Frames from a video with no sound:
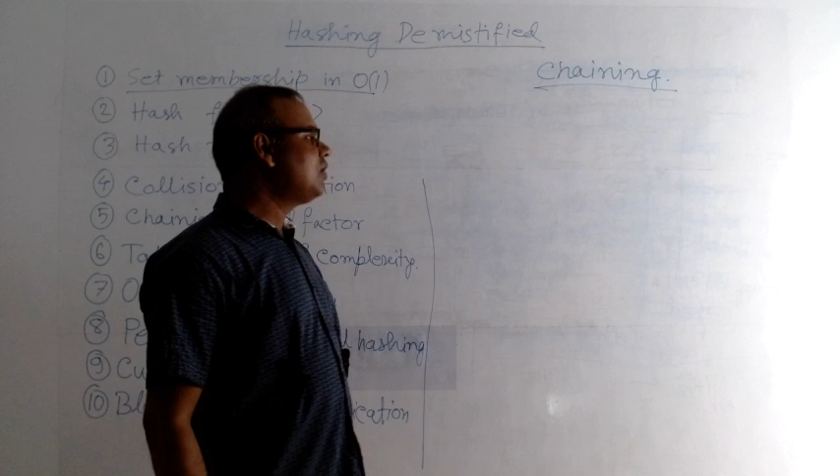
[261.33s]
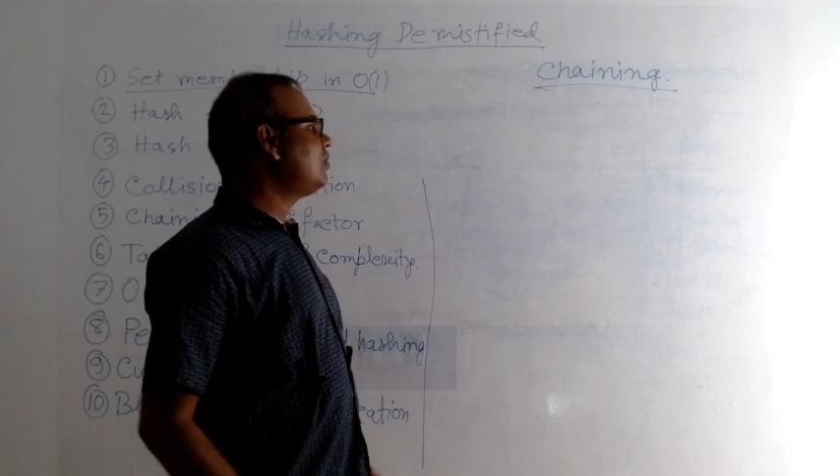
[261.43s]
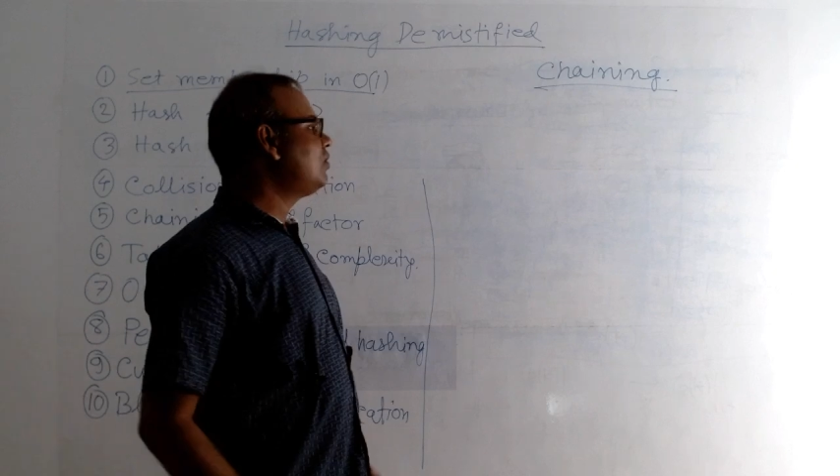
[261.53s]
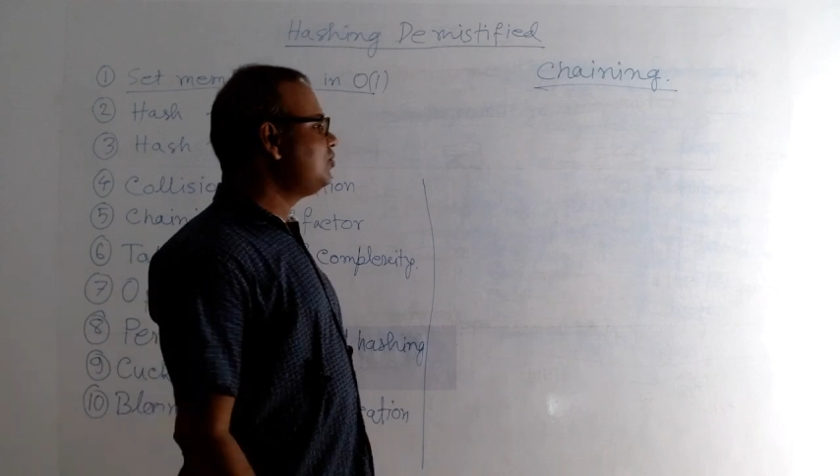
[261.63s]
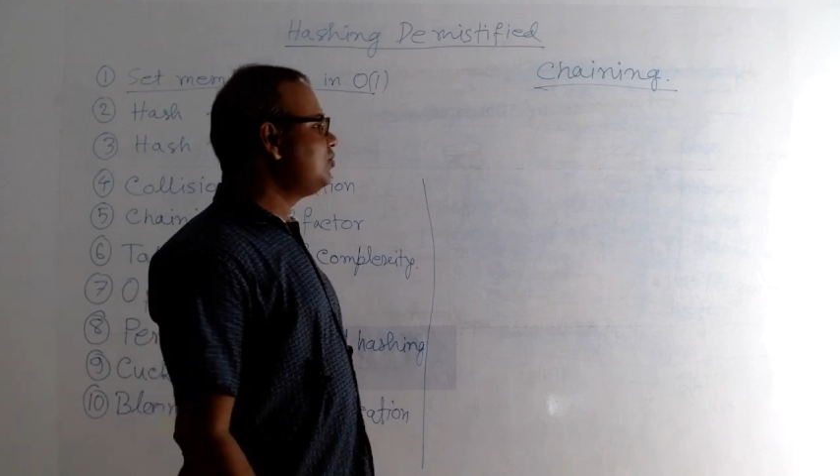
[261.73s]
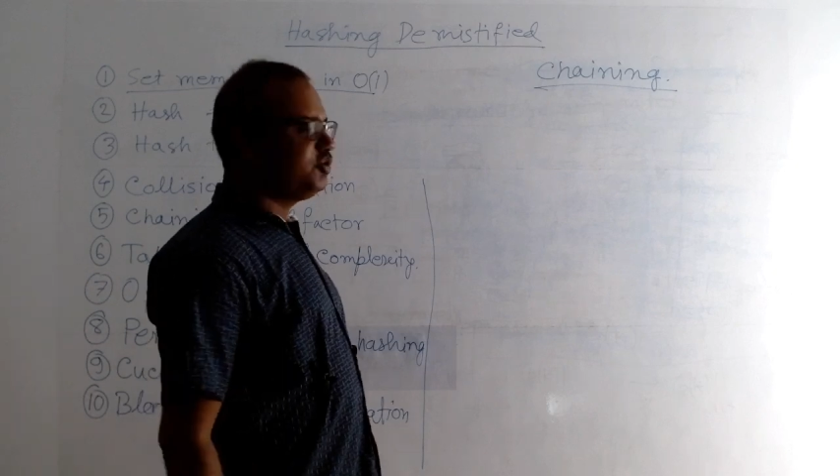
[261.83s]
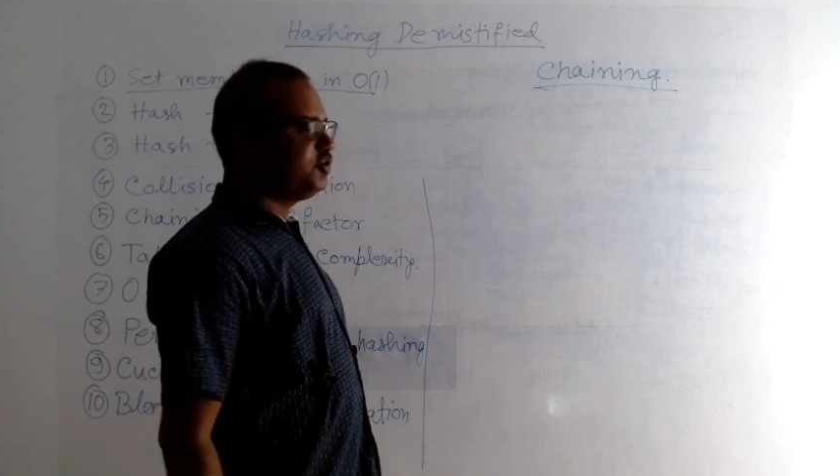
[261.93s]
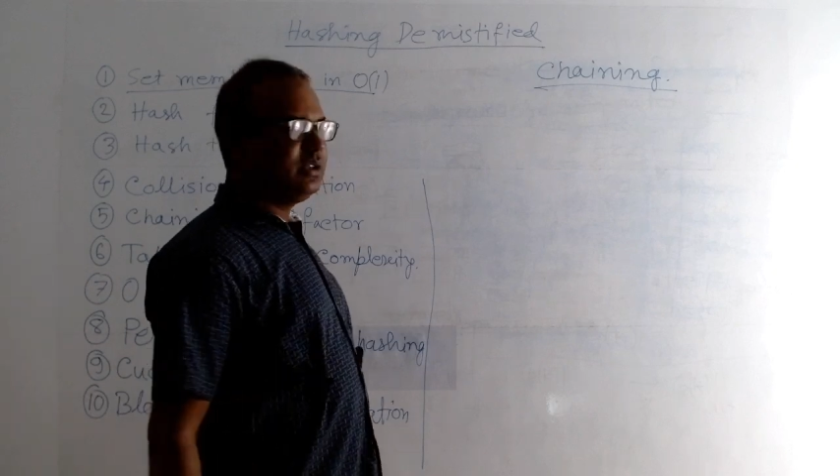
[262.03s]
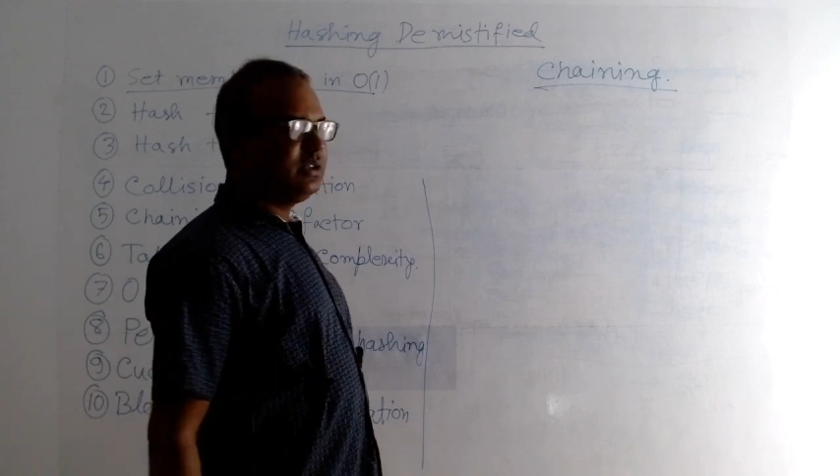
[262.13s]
we do in